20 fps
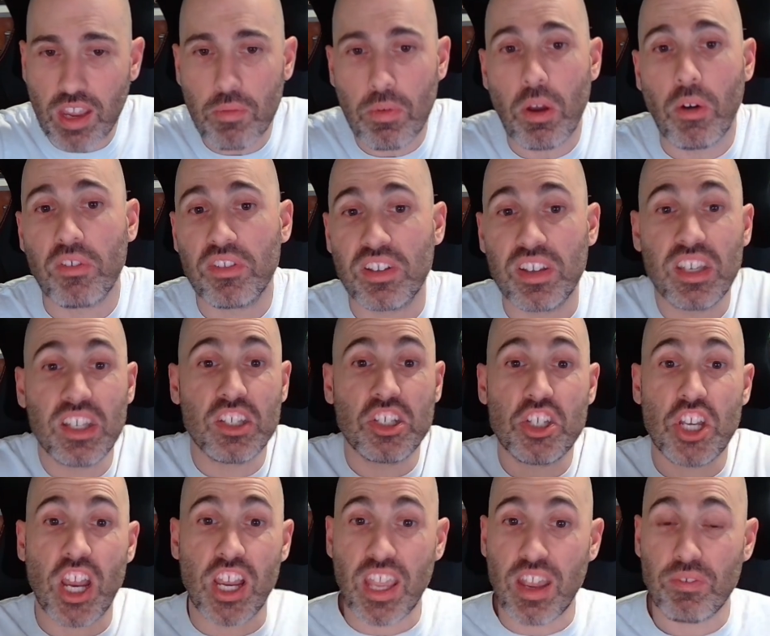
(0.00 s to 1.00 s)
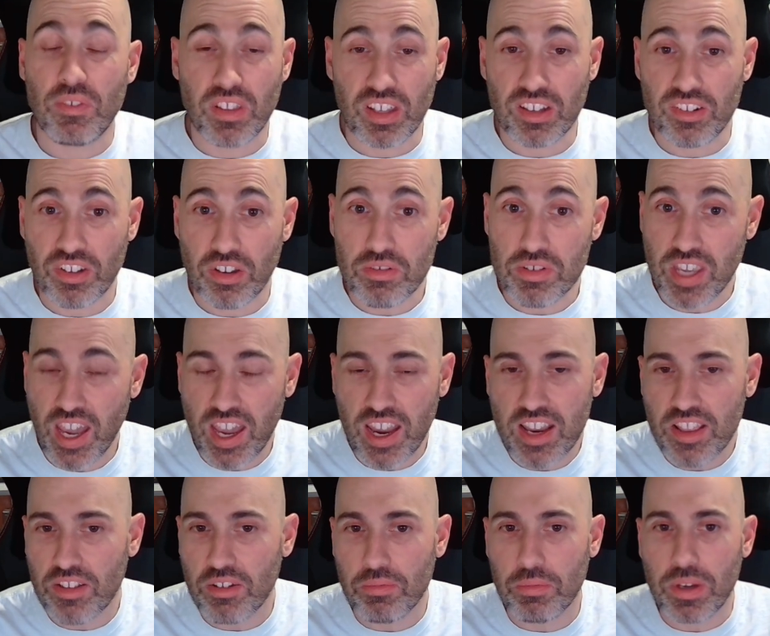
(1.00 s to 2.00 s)
We obviously need to check everything's okay,
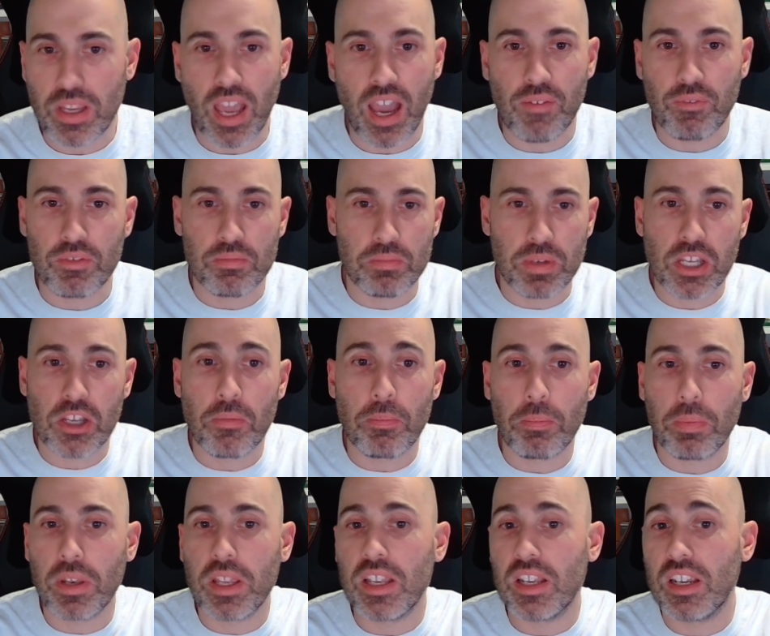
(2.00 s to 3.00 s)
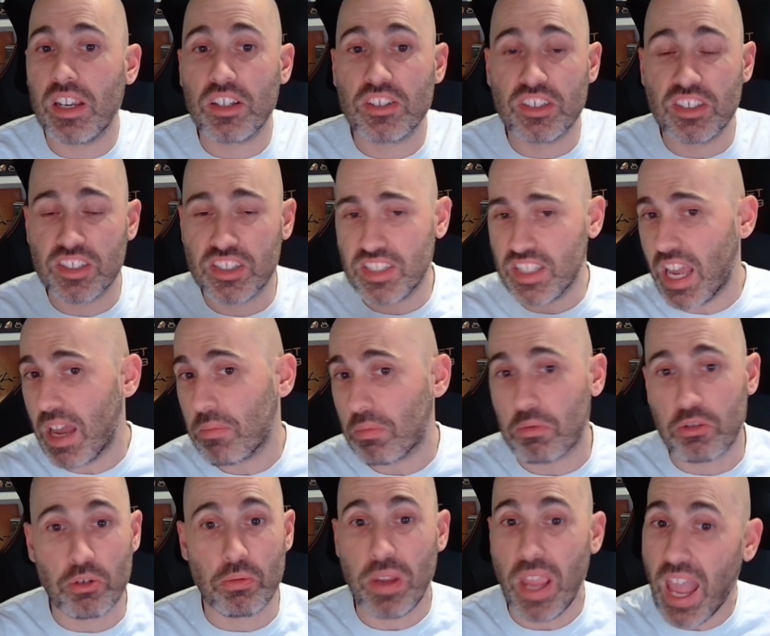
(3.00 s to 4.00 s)
that we haven't been completely and utterly scammed. I'm
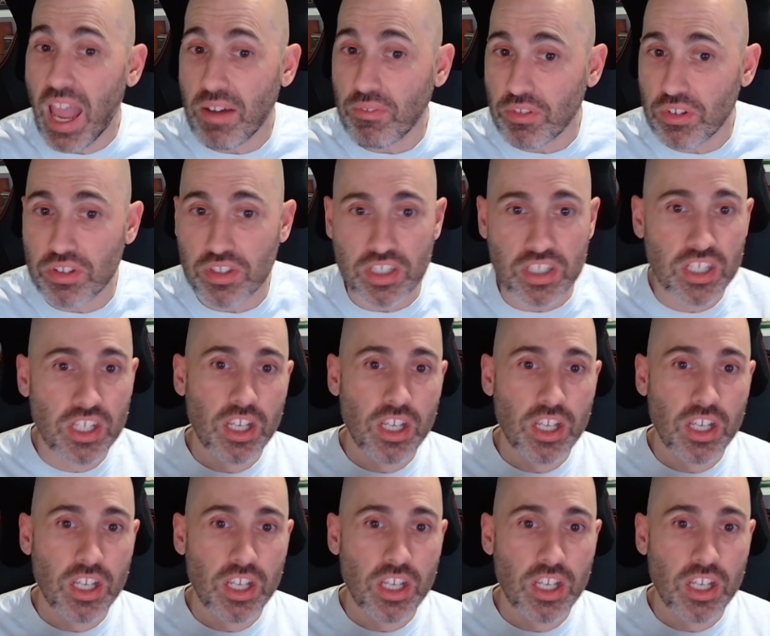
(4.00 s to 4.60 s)
sure we haven't.